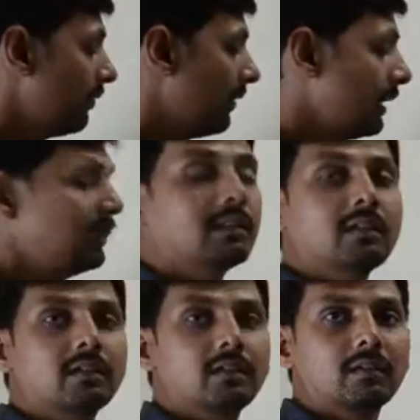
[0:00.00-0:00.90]
Then
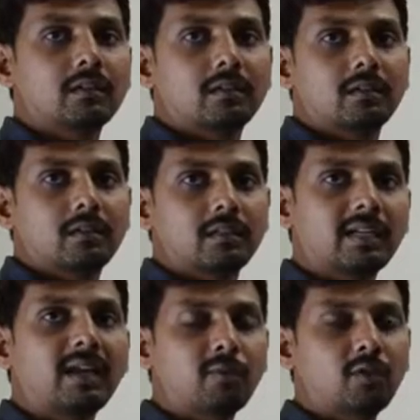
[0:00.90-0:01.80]
the
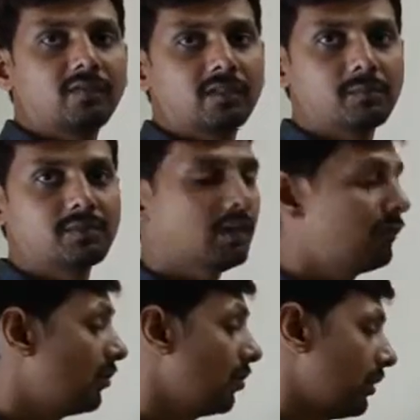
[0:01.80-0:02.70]
number of terms are
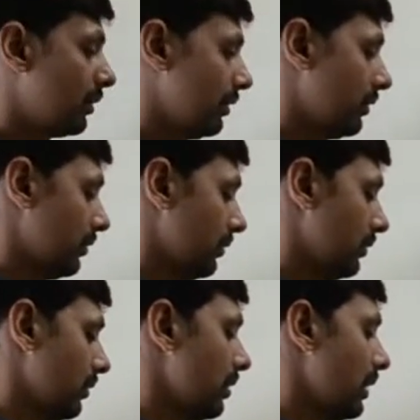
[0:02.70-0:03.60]
4.
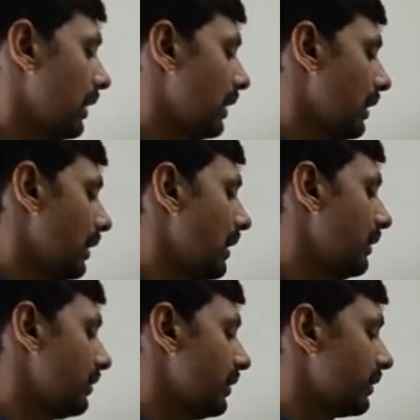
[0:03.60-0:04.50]
Let
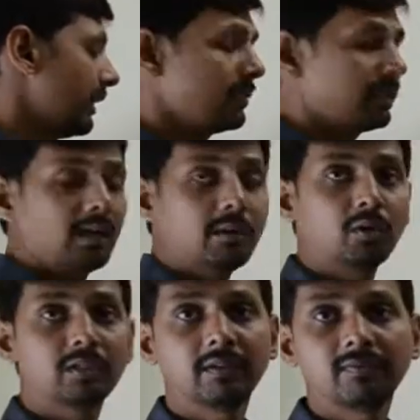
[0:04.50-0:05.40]
us discuss
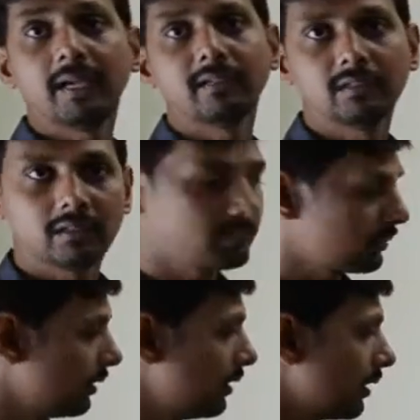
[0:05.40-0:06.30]
about the 5 terms.
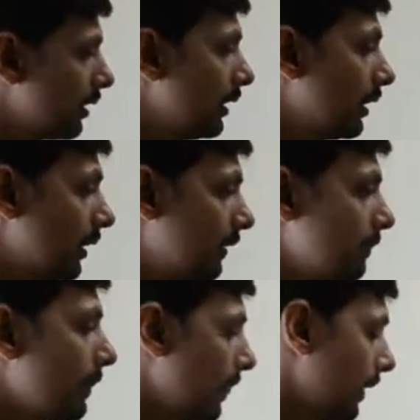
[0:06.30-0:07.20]
Here
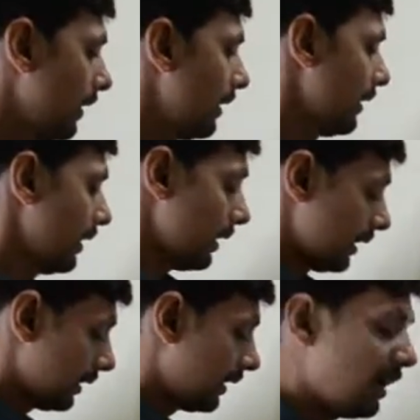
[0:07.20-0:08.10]

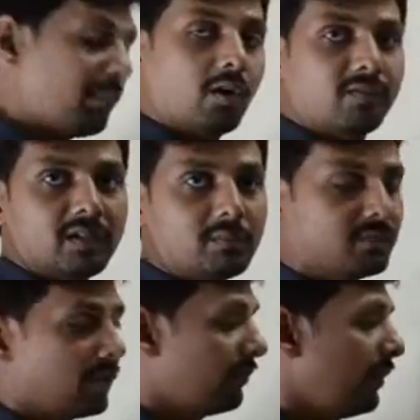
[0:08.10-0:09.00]
the number of terms
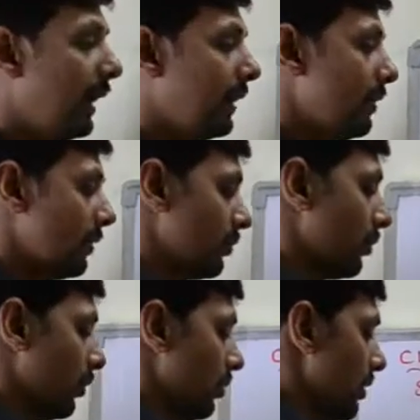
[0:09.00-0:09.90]
are 5,
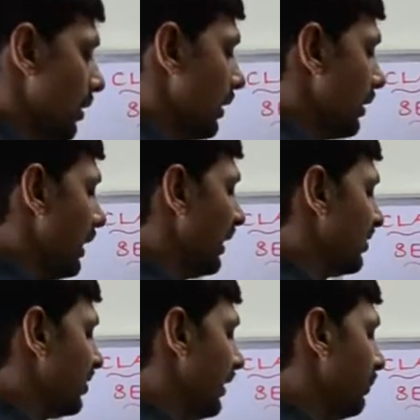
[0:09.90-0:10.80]
so let
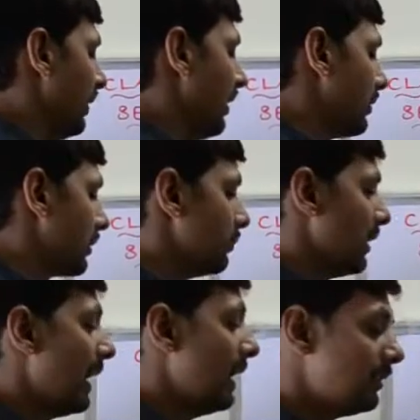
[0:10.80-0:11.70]
us take middle term
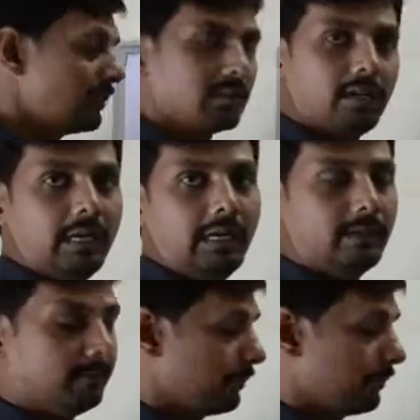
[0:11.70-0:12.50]
as a,